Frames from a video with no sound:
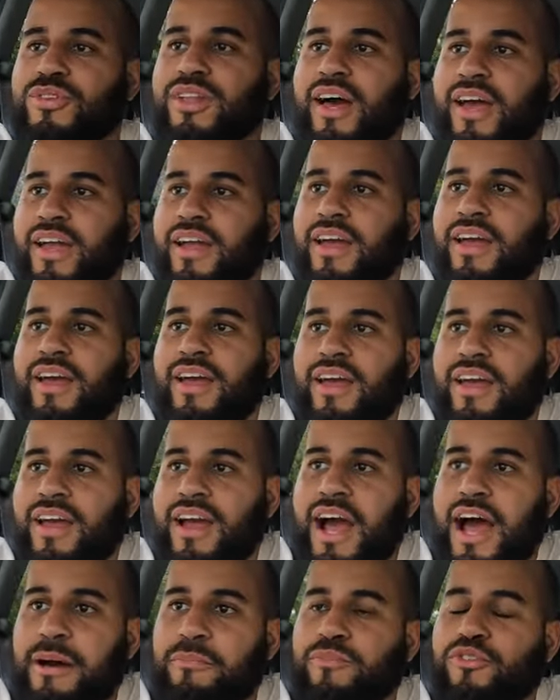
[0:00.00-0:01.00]
Like
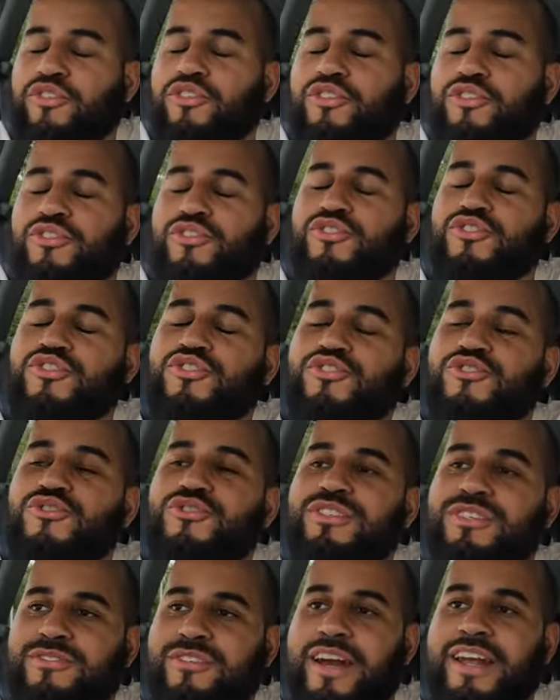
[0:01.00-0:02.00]
I'm
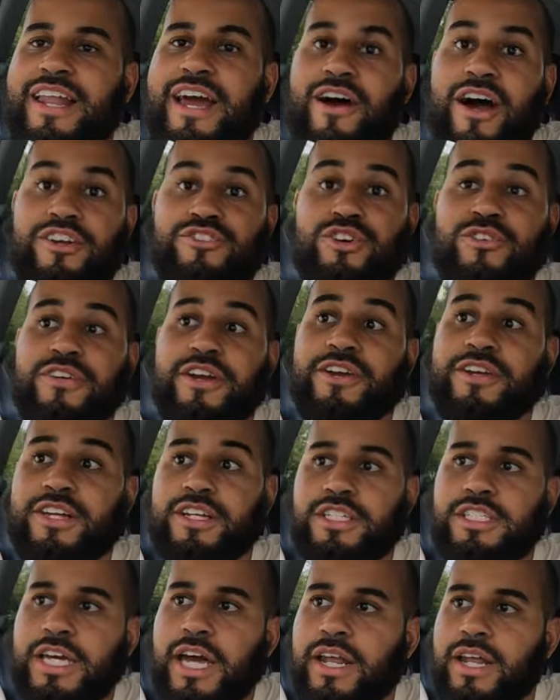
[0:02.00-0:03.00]
cruising right now. I drove here
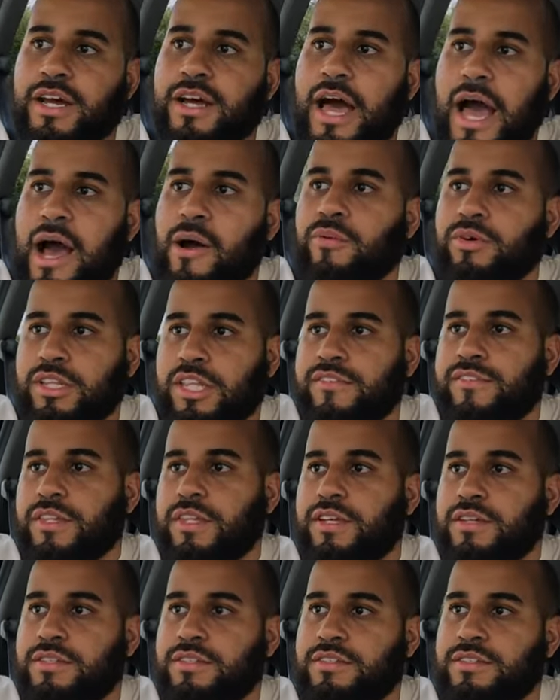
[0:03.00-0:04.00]
in a Jetta. I would leave
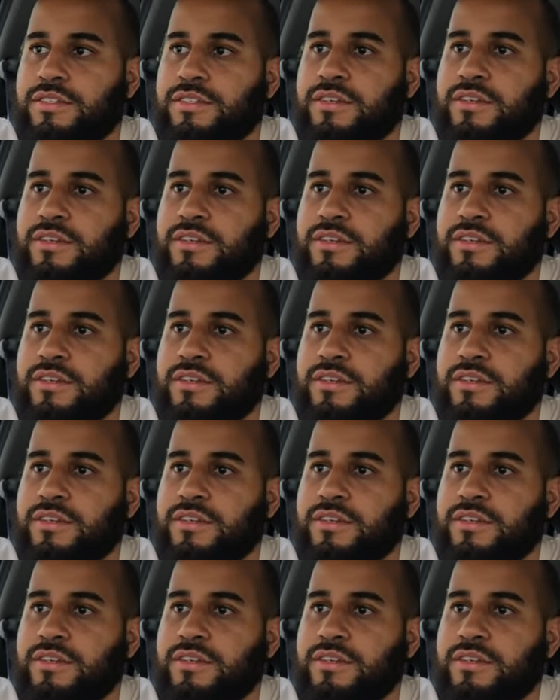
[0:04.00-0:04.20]
in this.